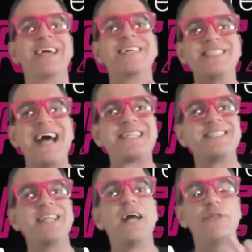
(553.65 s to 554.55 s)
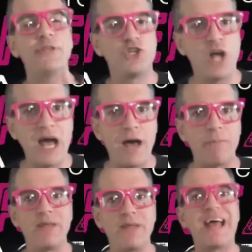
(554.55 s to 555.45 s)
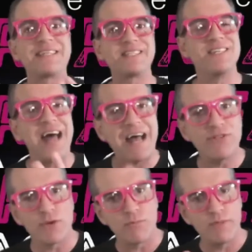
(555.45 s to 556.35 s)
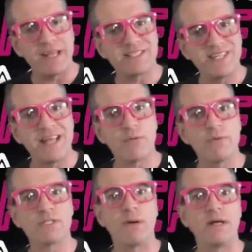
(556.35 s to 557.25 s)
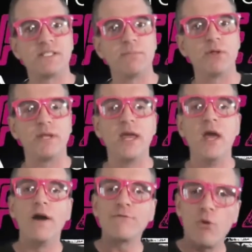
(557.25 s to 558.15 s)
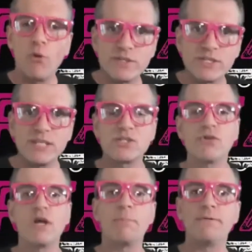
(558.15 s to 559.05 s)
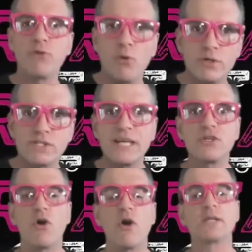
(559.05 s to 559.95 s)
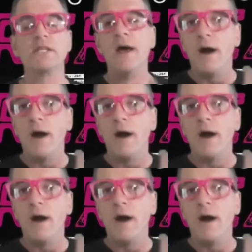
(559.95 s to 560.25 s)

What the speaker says: Because that's not the job, right? That's not the responsibility. Of course I stood up. Of course I talked.